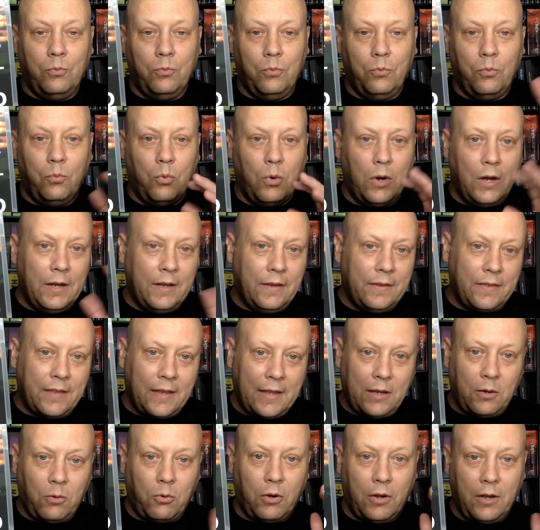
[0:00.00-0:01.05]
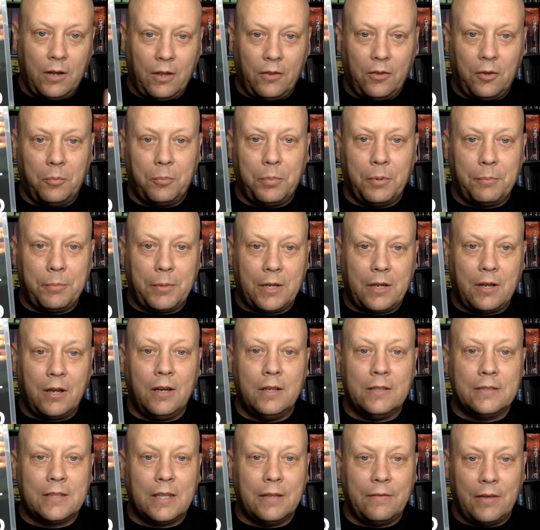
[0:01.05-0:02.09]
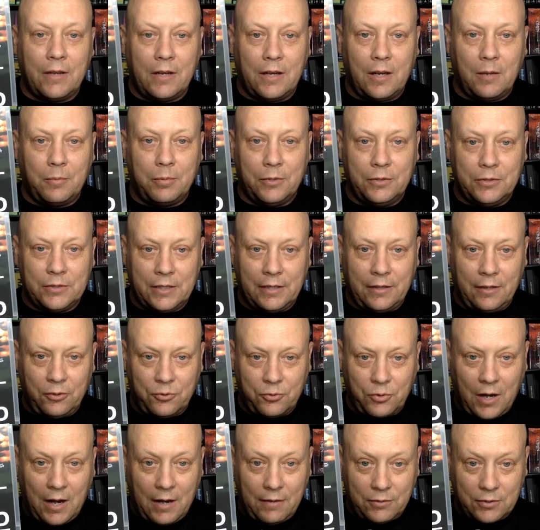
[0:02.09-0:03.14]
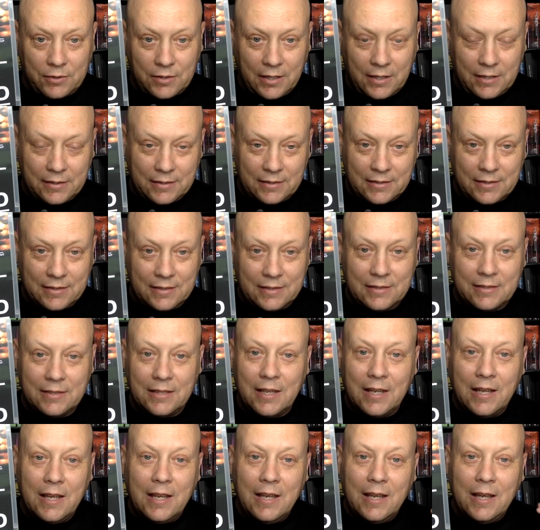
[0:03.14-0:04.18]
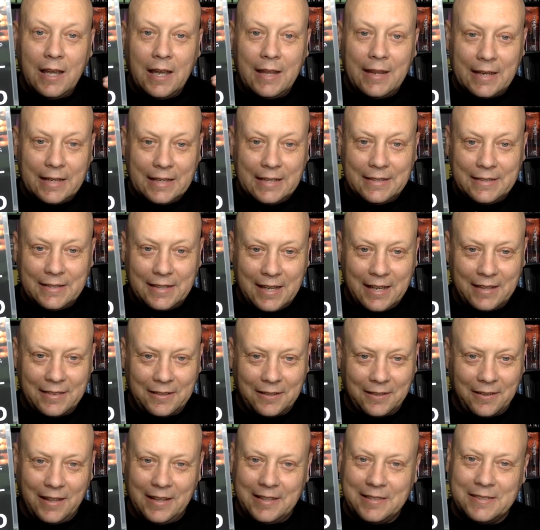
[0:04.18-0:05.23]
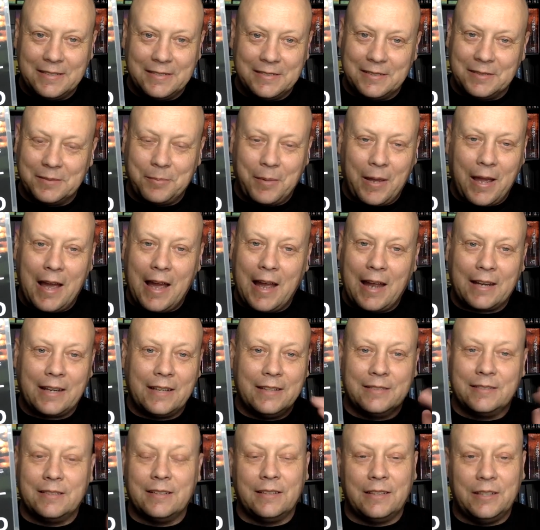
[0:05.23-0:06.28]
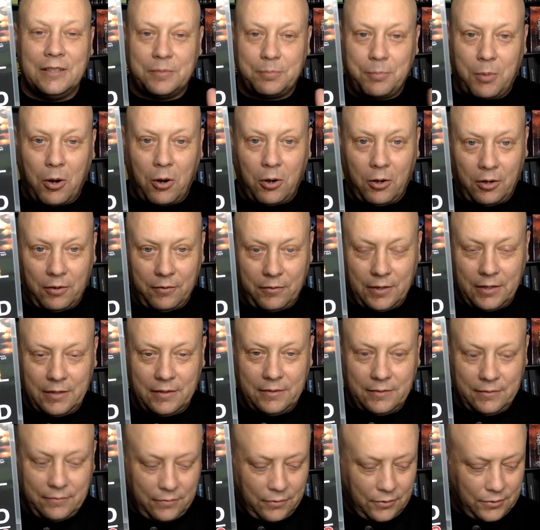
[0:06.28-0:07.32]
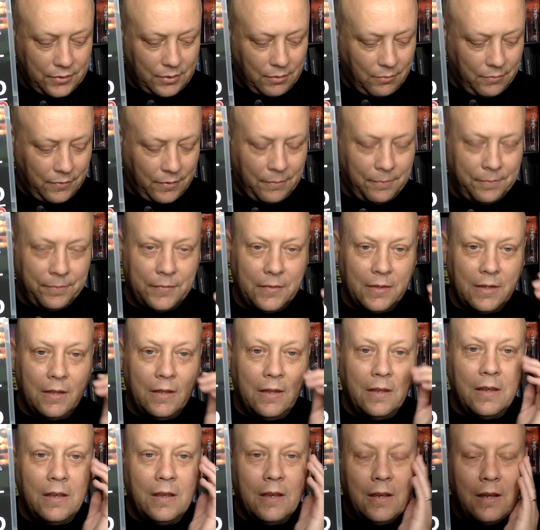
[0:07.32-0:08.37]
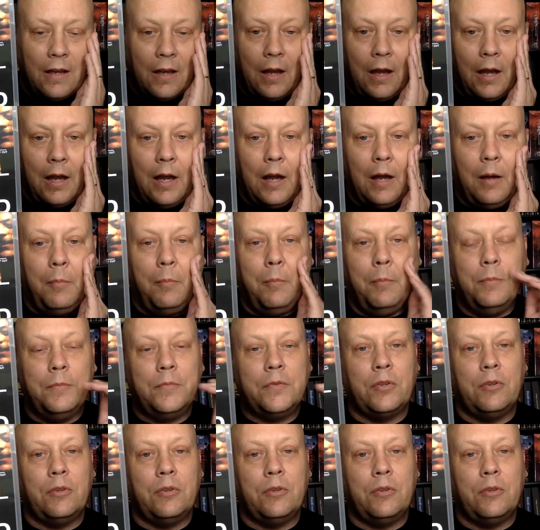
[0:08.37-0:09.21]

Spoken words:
one thing or another, but because they've ended up losing their driver's licenses and they need to get their licenses back is at least part of it for some of them.